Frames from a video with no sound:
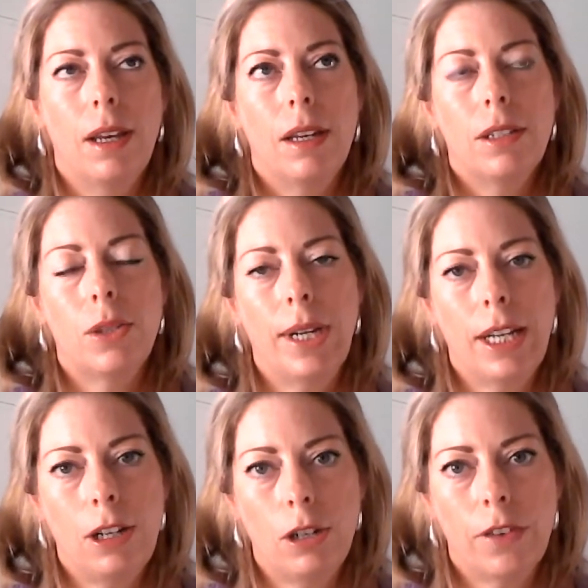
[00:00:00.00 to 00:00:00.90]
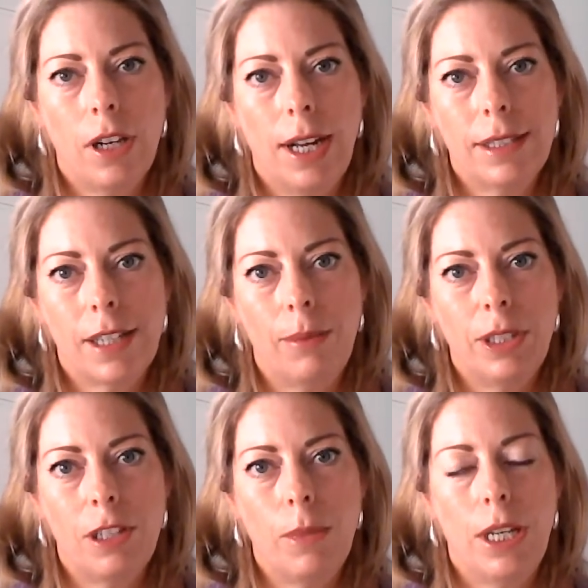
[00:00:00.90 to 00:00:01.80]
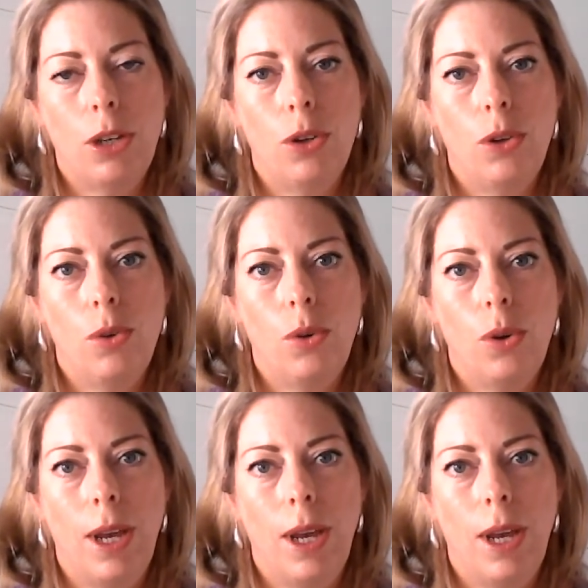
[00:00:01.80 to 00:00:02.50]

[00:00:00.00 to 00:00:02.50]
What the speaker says: So I get a lot of clients coming to me who